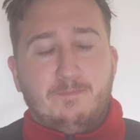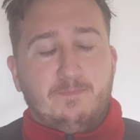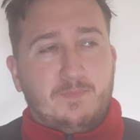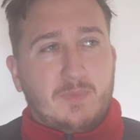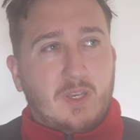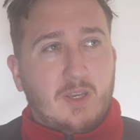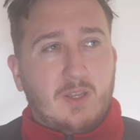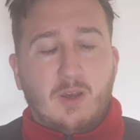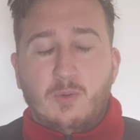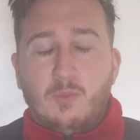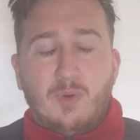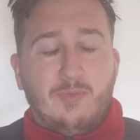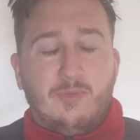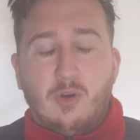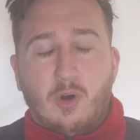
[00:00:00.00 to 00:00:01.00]

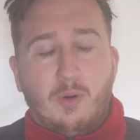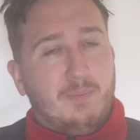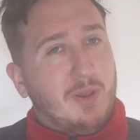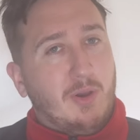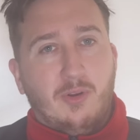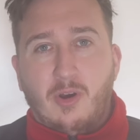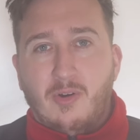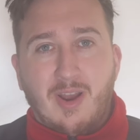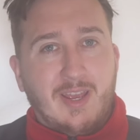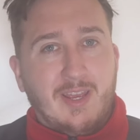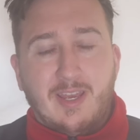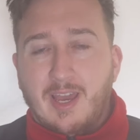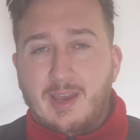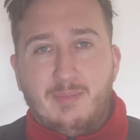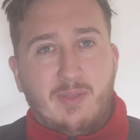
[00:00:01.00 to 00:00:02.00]
we've got to be on our A
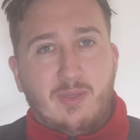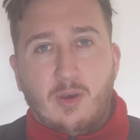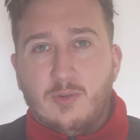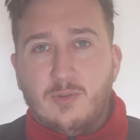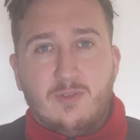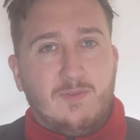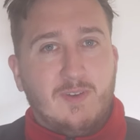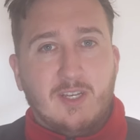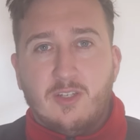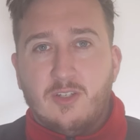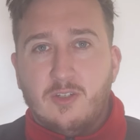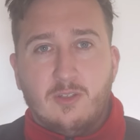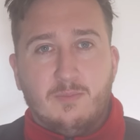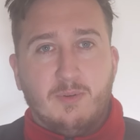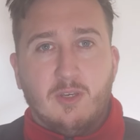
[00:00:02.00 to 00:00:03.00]
game in those
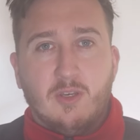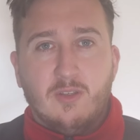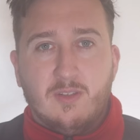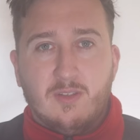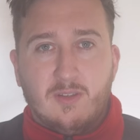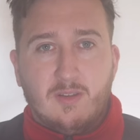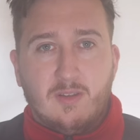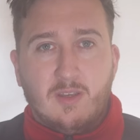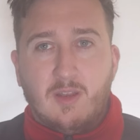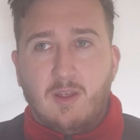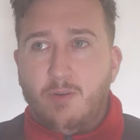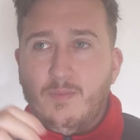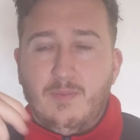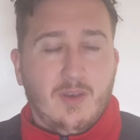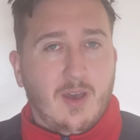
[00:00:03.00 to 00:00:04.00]
fixtures because,
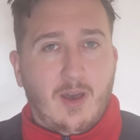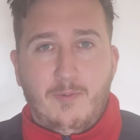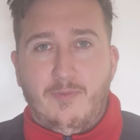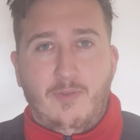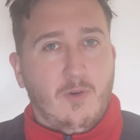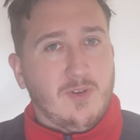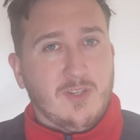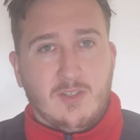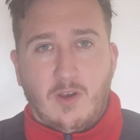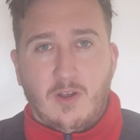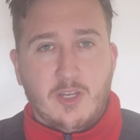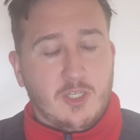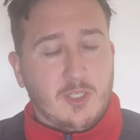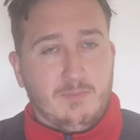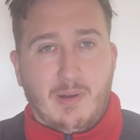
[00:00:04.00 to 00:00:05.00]
a Forest side
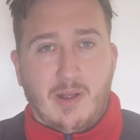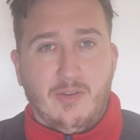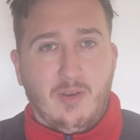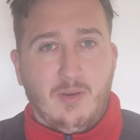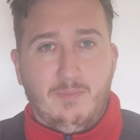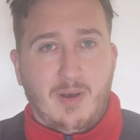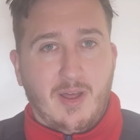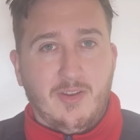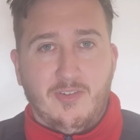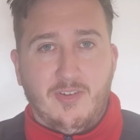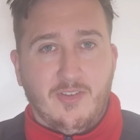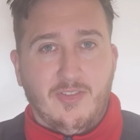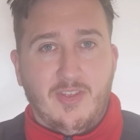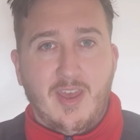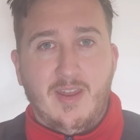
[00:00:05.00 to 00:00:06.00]
has just punished
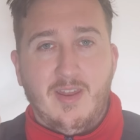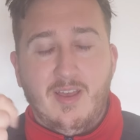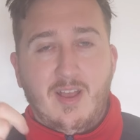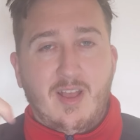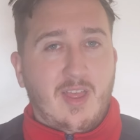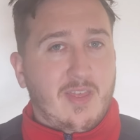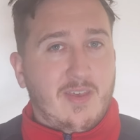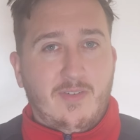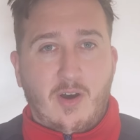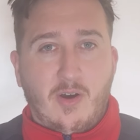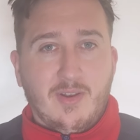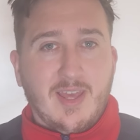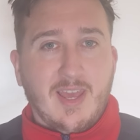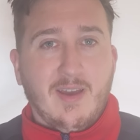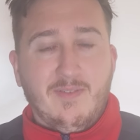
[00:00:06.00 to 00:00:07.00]
us then. They've
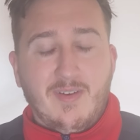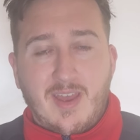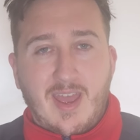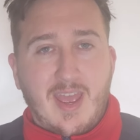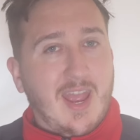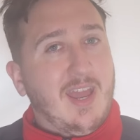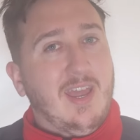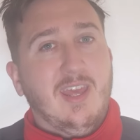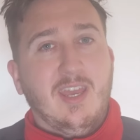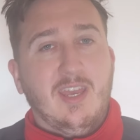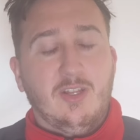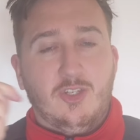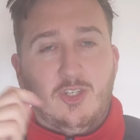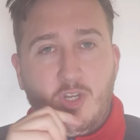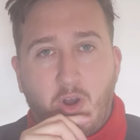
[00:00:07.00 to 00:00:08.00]
hardly have
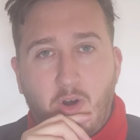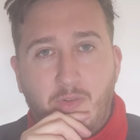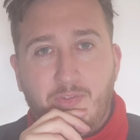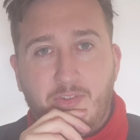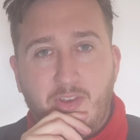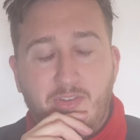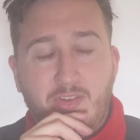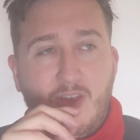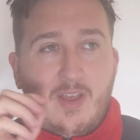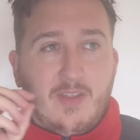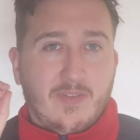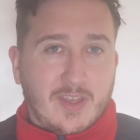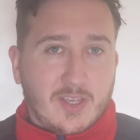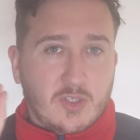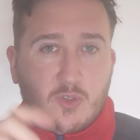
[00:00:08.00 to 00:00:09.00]
any chances.
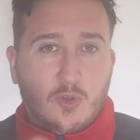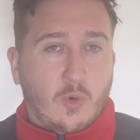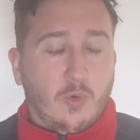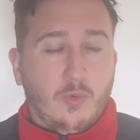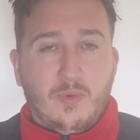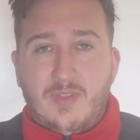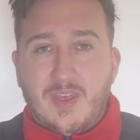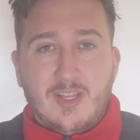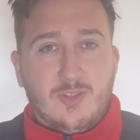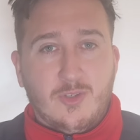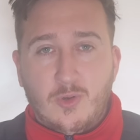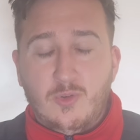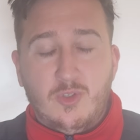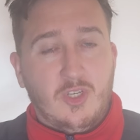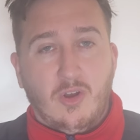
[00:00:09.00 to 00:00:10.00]
They scored with their
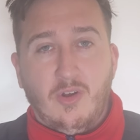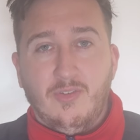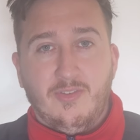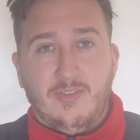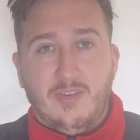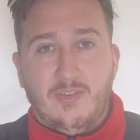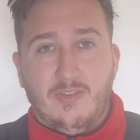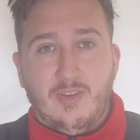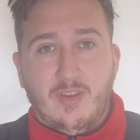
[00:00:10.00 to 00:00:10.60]
2 chances.